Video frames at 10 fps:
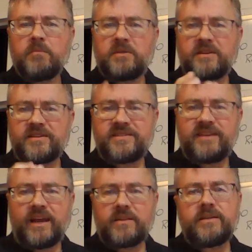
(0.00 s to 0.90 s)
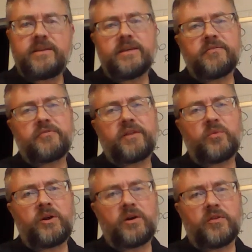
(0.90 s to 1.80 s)
but this daily gift
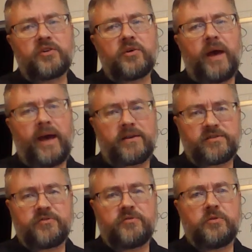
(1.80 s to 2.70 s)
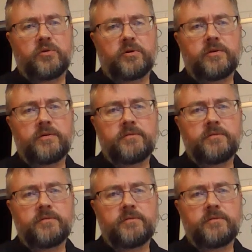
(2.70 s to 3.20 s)
that we also ask for.